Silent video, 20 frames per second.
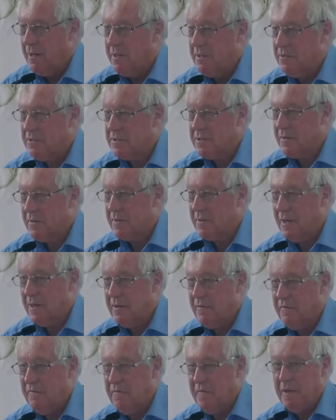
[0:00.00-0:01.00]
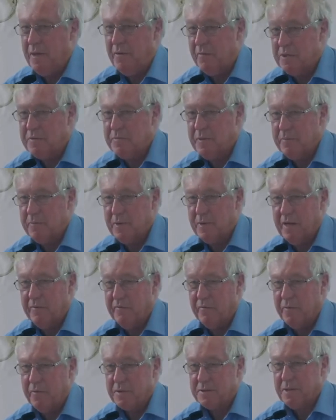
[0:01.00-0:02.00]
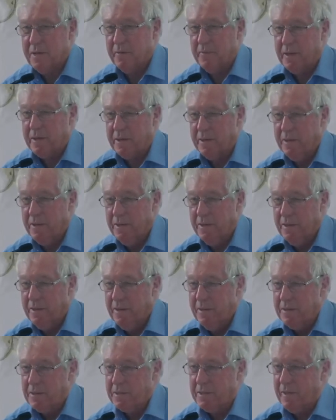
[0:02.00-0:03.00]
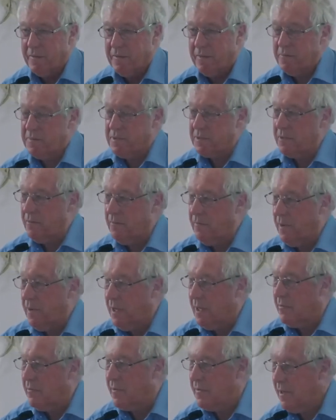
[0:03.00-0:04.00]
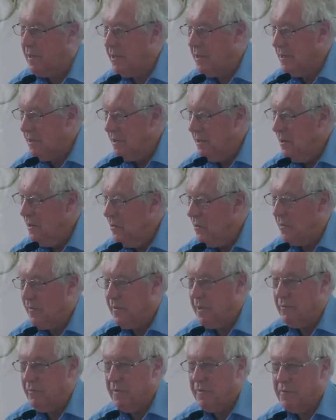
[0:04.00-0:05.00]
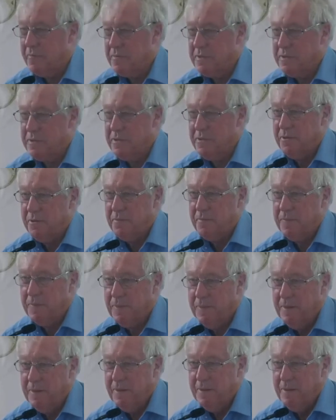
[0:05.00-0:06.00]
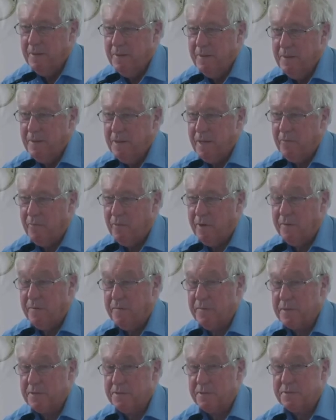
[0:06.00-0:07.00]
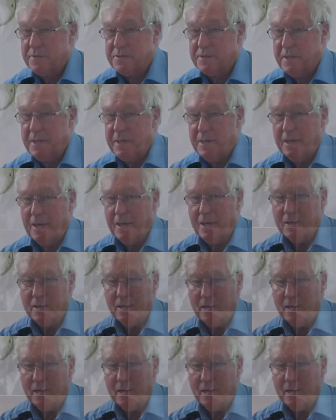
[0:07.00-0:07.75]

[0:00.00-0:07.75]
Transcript: are using the kind of fear which people have of what's coming to get them to comply with their what they want them to do. And one of the things you'll see